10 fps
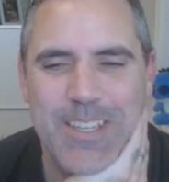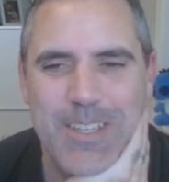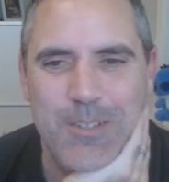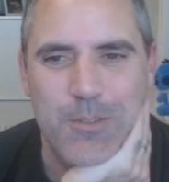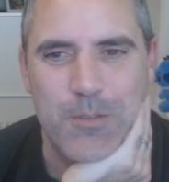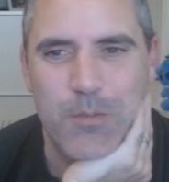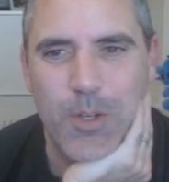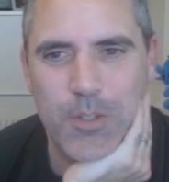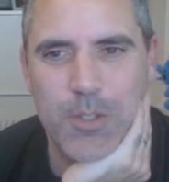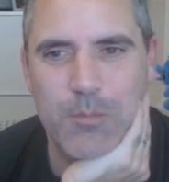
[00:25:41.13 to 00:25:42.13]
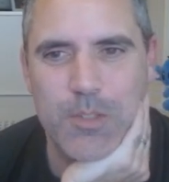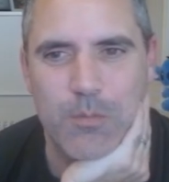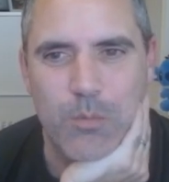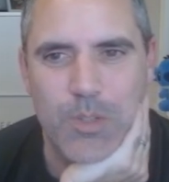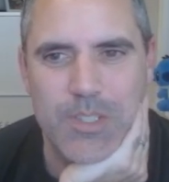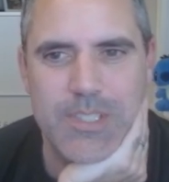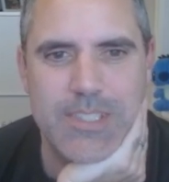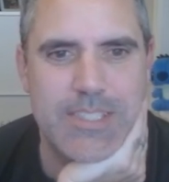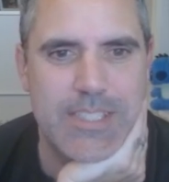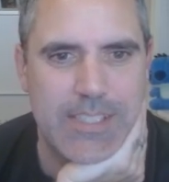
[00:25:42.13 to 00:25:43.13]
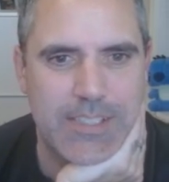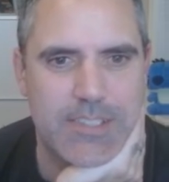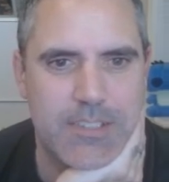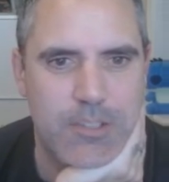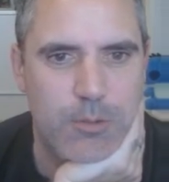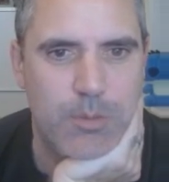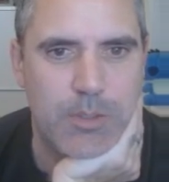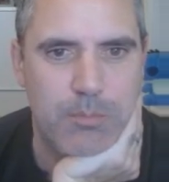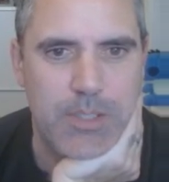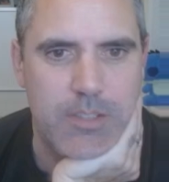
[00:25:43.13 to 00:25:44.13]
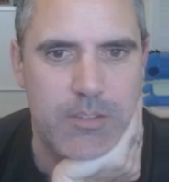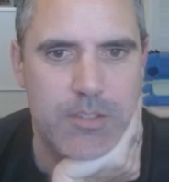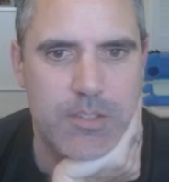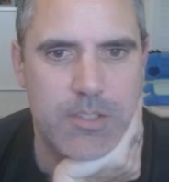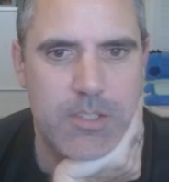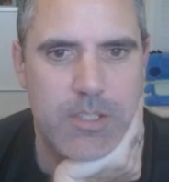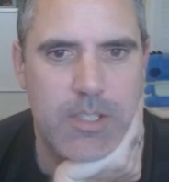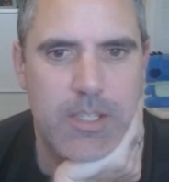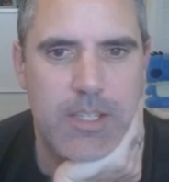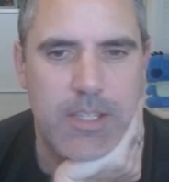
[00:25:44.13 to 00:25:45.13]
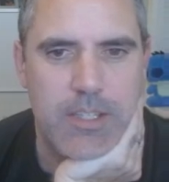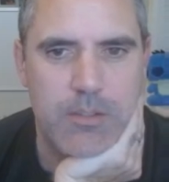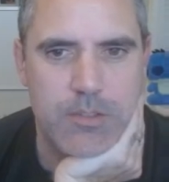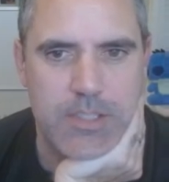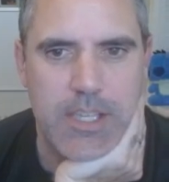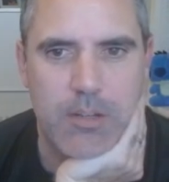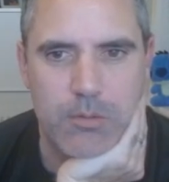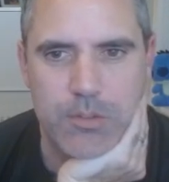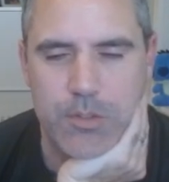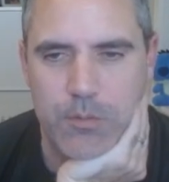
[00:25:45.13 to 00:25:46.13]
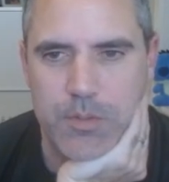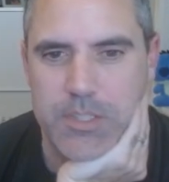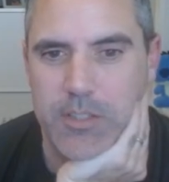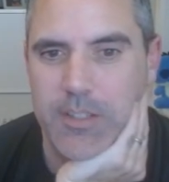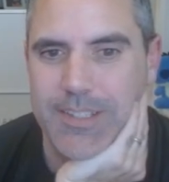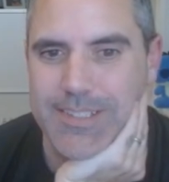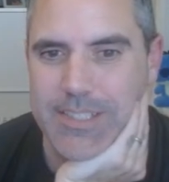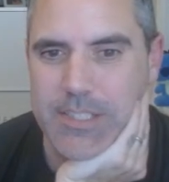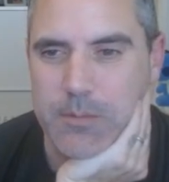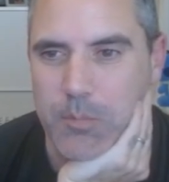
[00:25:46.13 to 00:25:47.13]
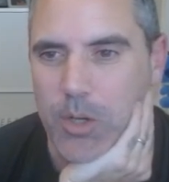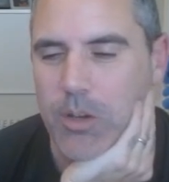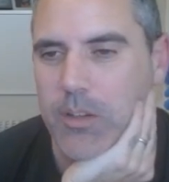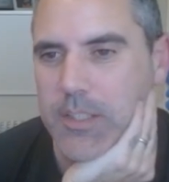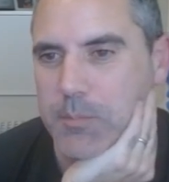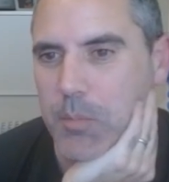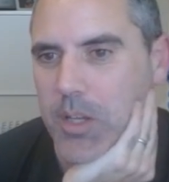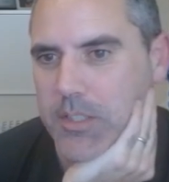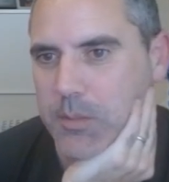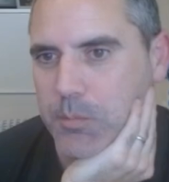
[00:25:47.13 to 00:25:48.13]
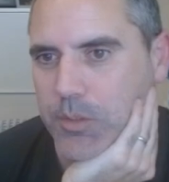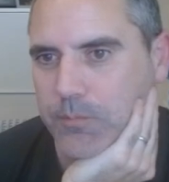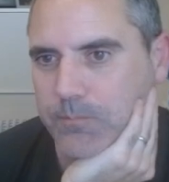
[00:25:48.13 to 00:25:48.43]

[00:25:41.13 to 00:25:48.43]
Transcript: whose volume is 1/6 cubic meters and whose lateral surface area is as small as possible.